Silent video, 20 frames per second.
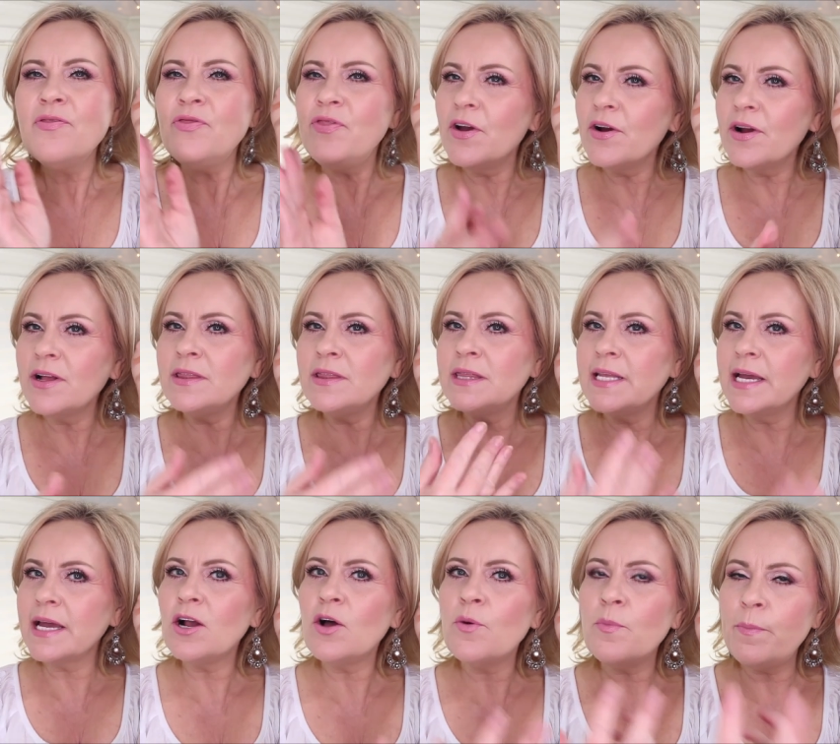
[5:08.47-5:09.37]
They're a
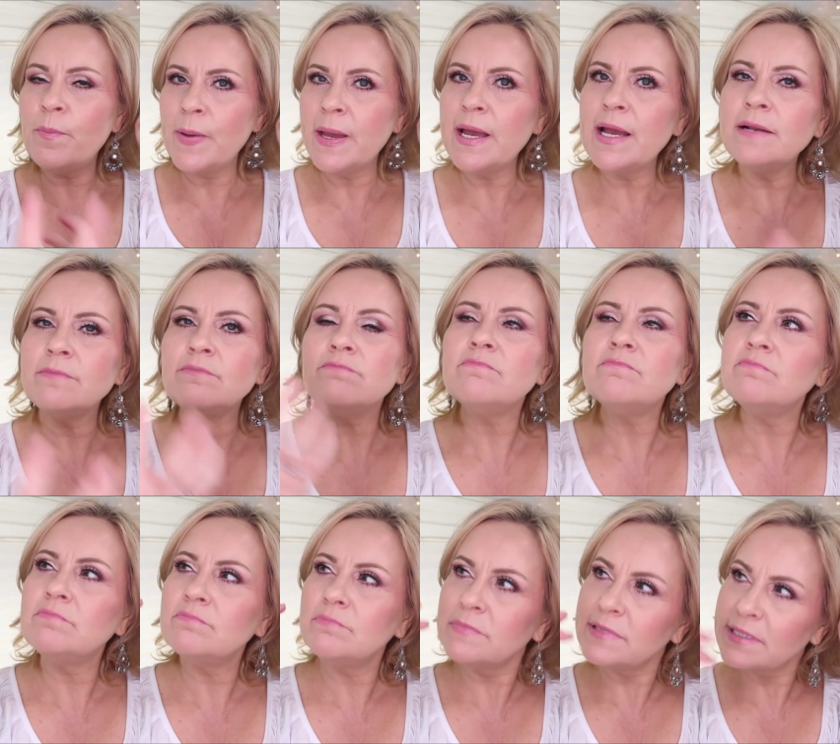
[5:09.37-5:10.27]
little bit
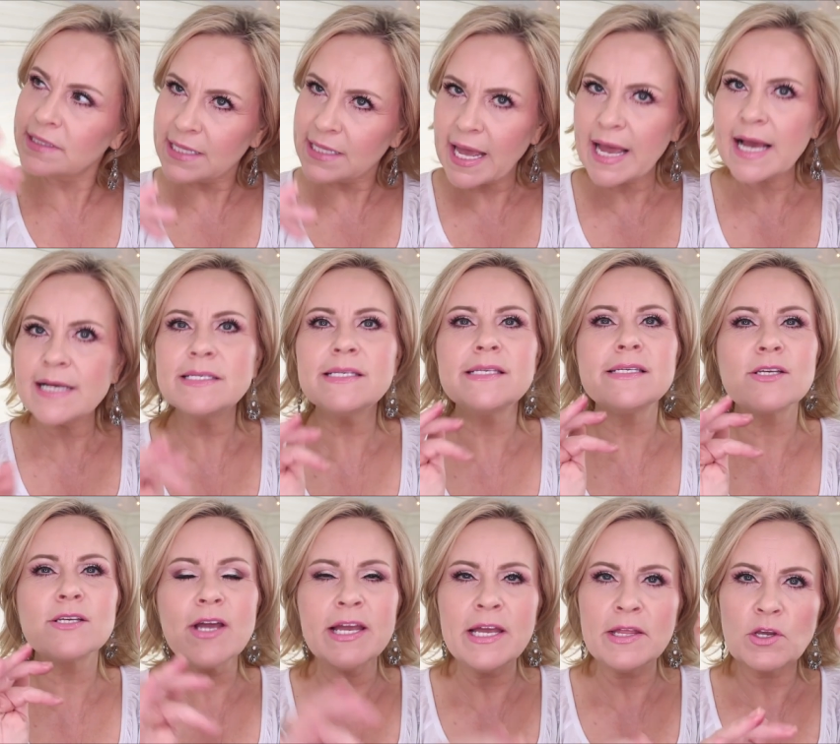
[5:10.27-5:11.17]

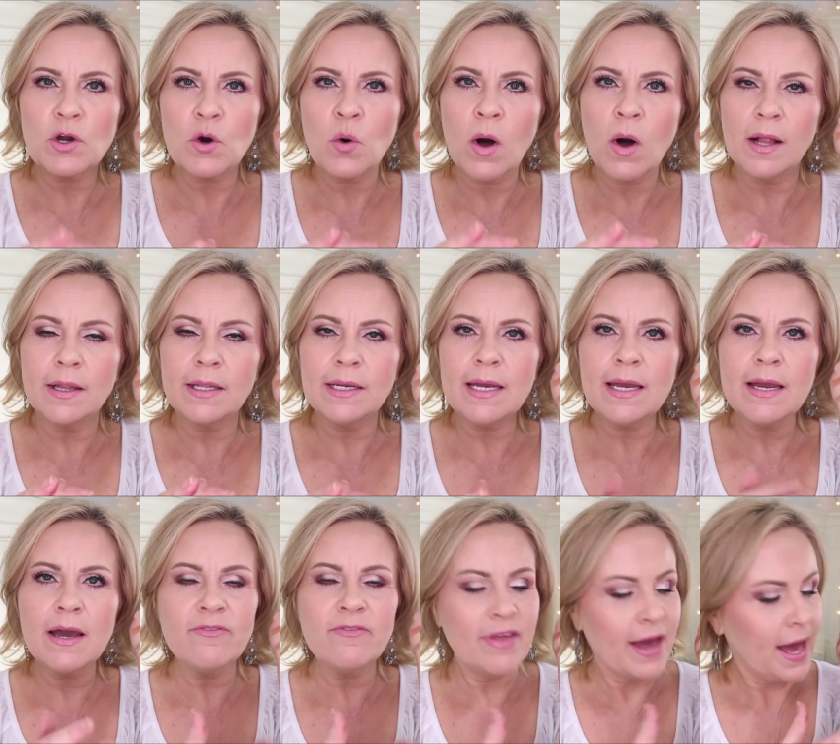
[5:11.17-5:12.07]
less in the quality
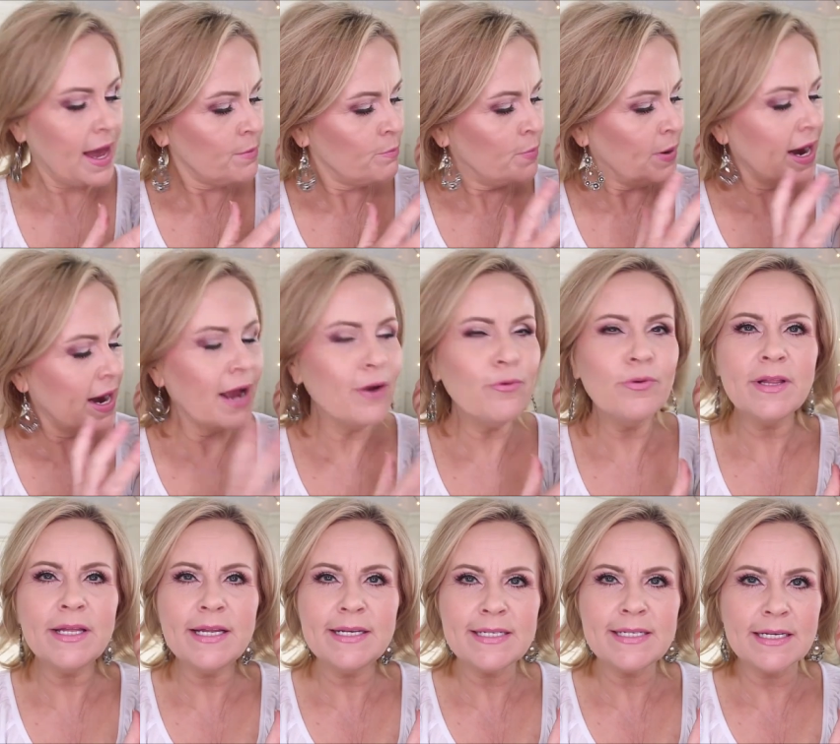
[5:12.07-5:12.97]
of that, but I
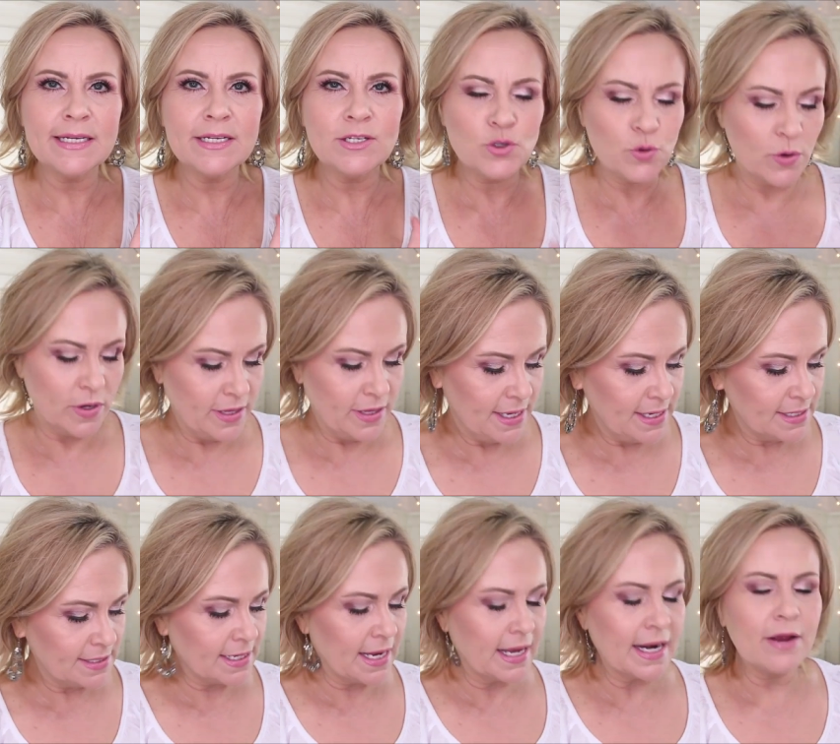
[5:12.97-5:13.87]
really did enjoy
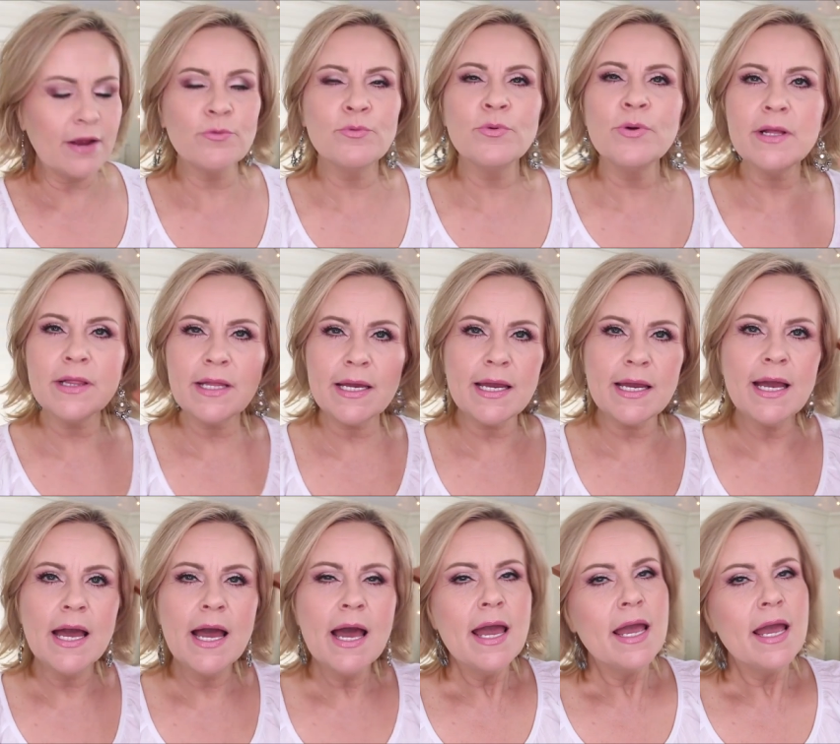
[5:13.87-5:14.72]
these and I really